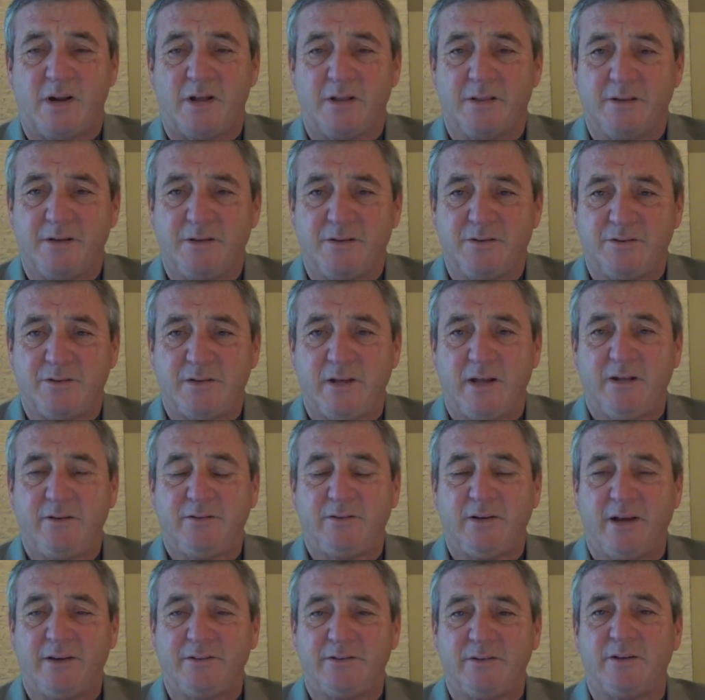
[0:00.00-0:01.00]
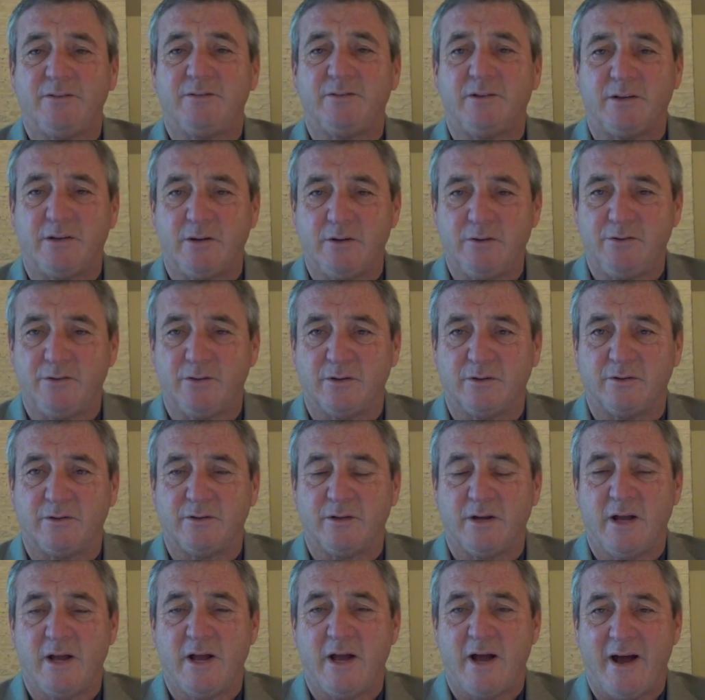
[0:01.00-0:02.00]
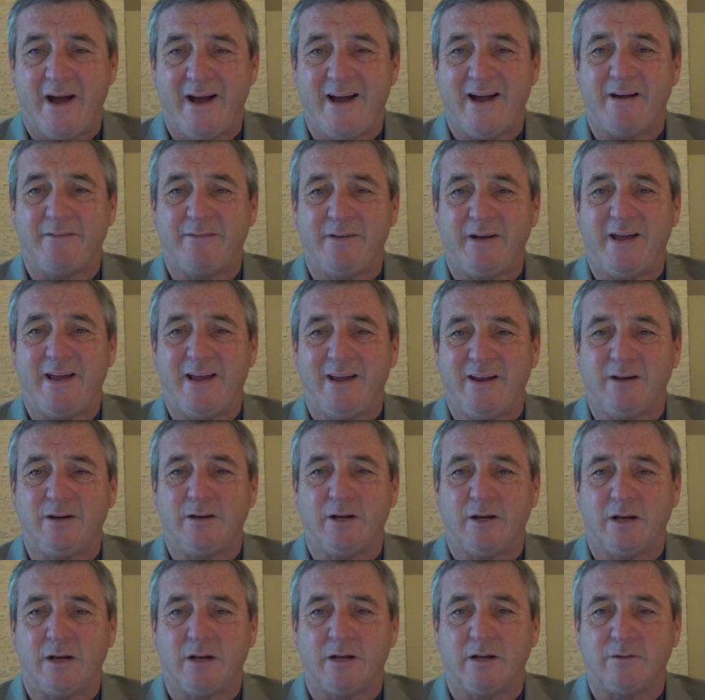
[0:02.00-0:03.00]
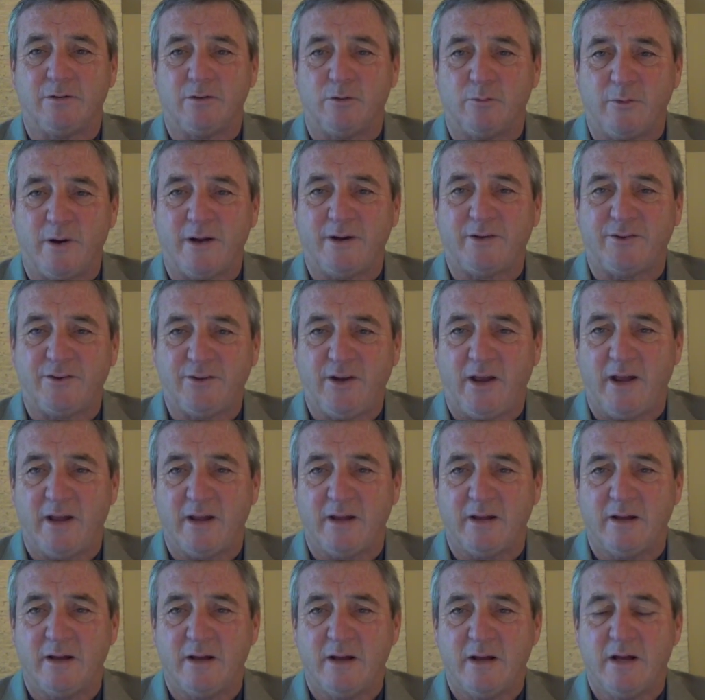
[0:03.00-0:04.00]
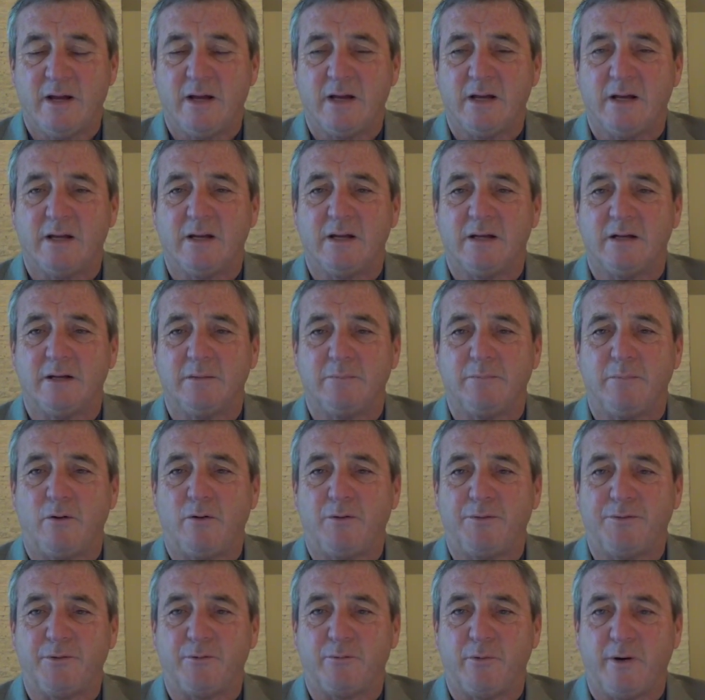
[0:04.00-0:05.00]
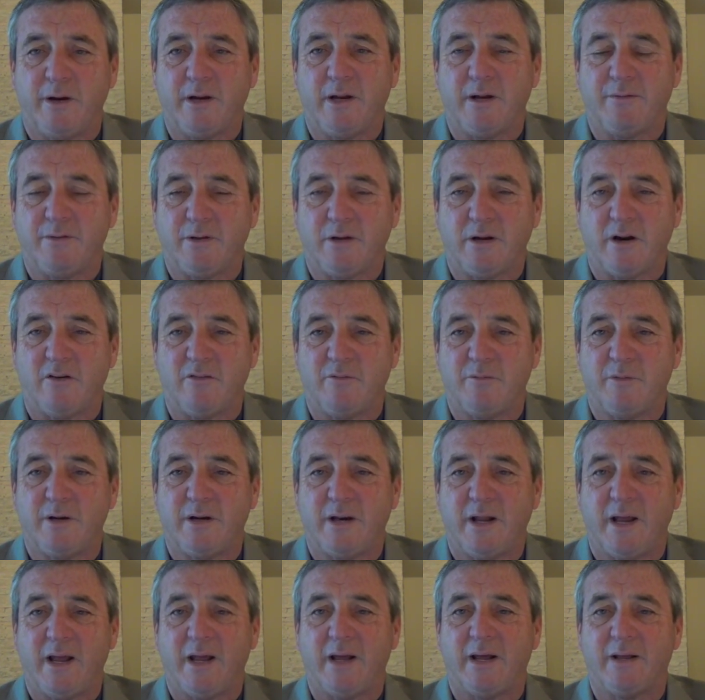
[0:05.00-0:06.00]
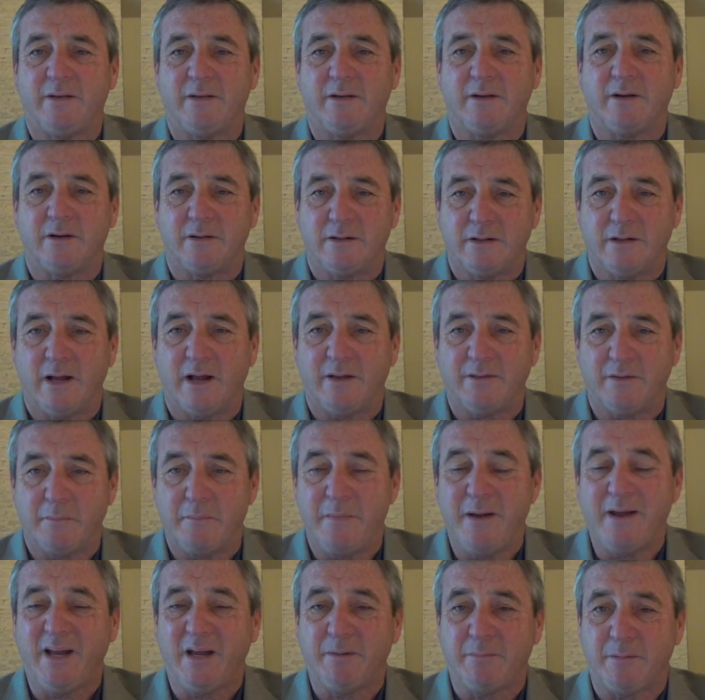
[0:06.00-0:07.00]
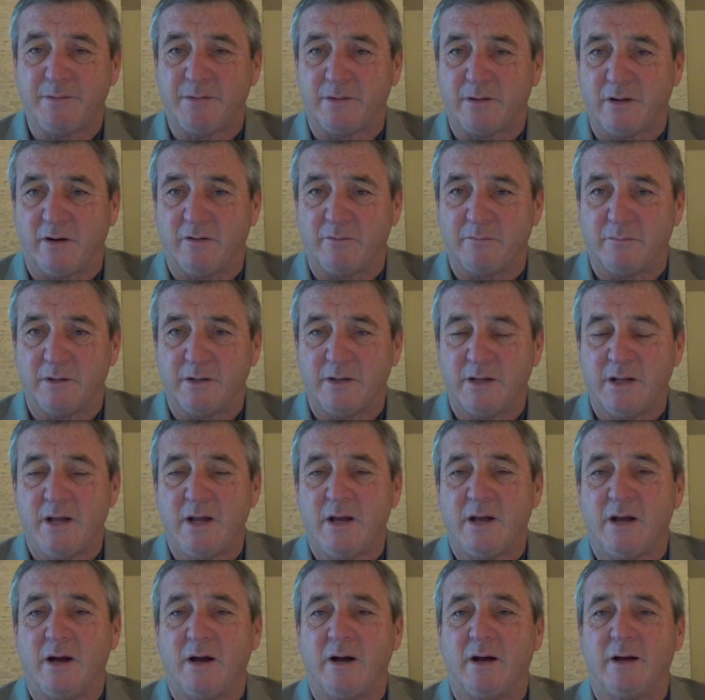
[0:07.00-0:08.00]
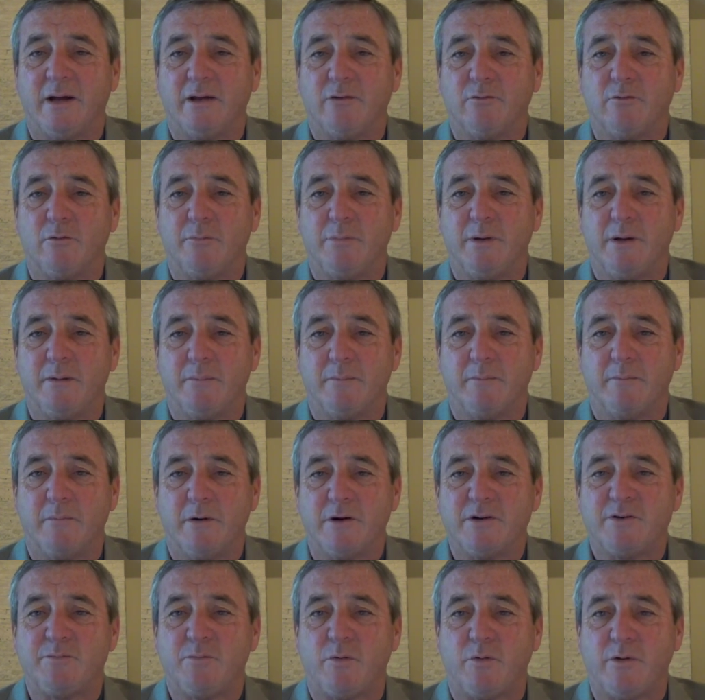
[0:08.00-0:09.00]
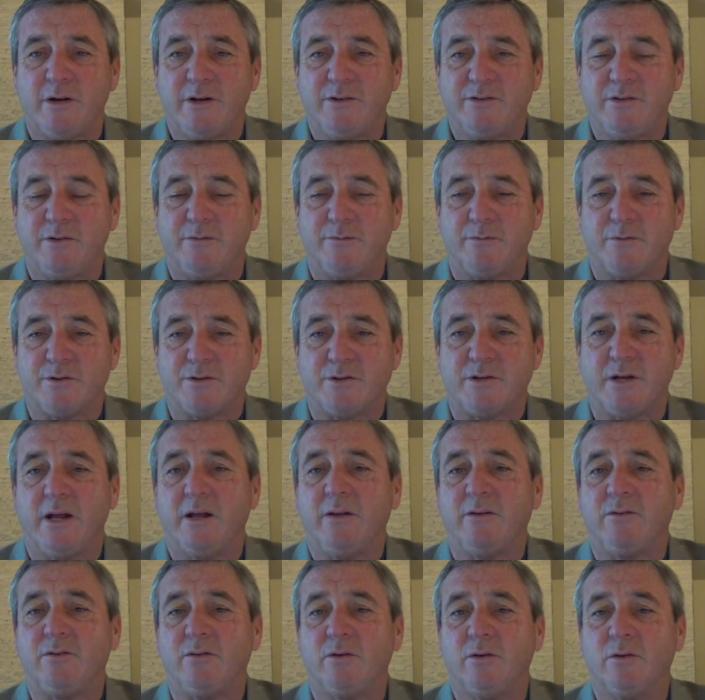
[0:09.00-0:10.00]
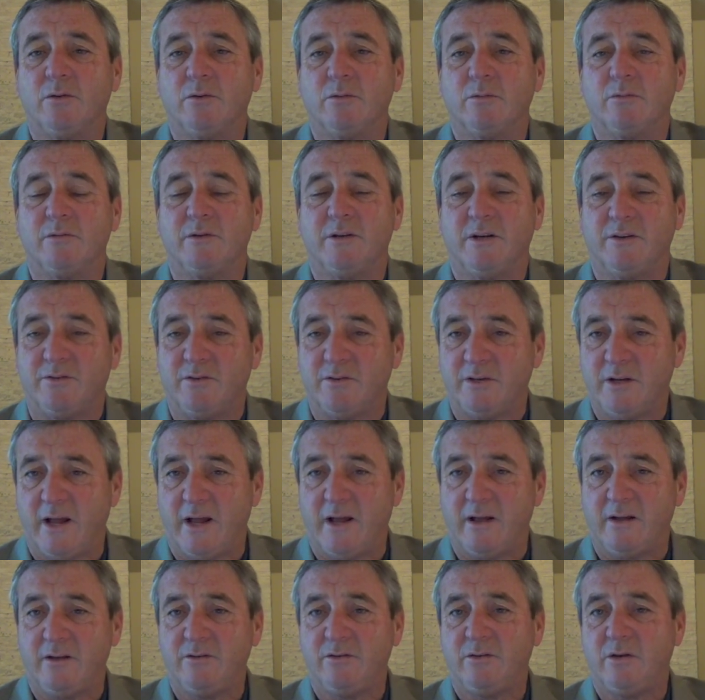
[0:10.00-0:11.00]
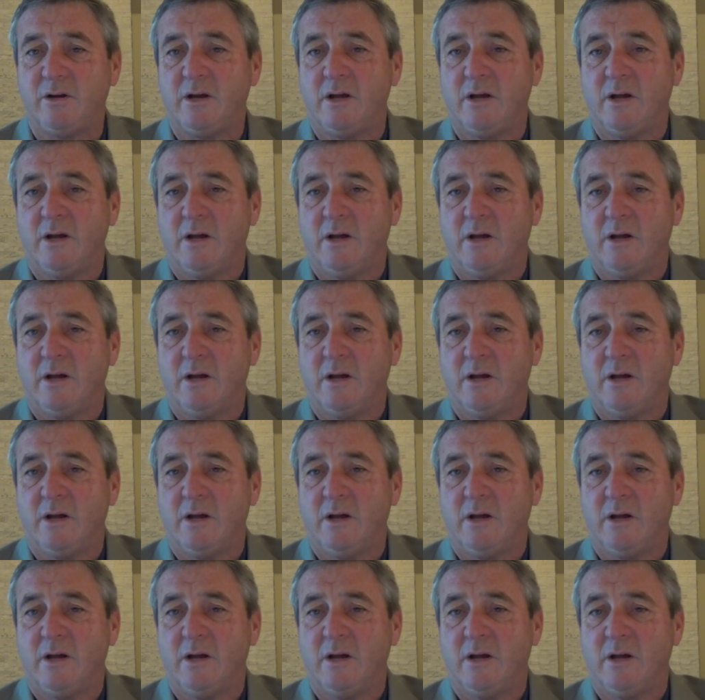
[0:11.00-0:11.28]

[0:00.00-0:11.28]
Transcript: the states as institutions have a direct say in both the running of the government and the makeup of the government, it will be much more easy for states to disengage